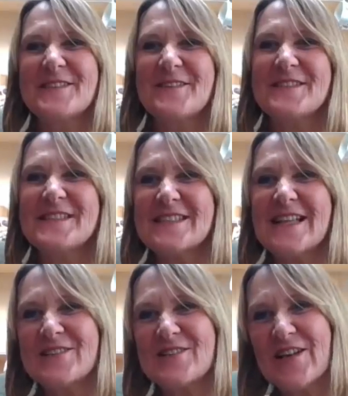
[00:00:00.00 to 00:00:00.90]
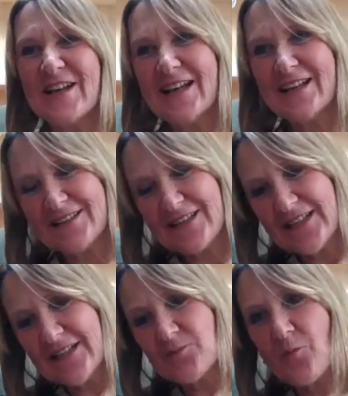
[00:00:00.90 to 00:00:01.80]
So this is Asher, and
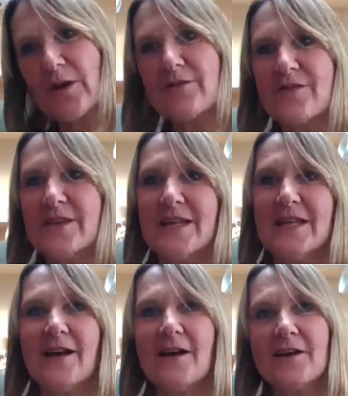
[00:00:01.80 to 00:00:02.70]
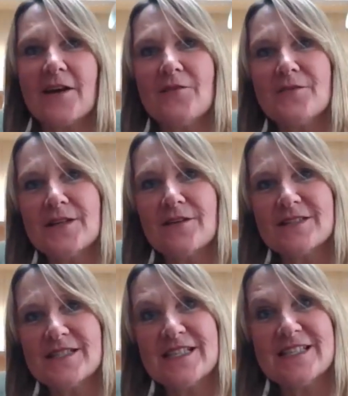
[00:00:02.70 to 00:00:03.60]
he's one of the uh,
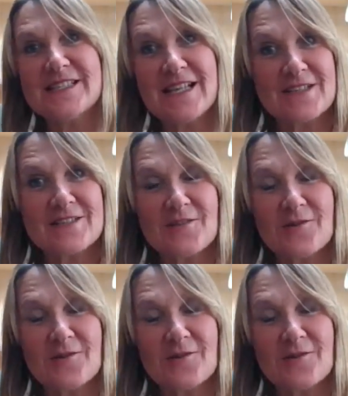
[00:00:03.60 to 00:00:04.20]
COVID-19 detector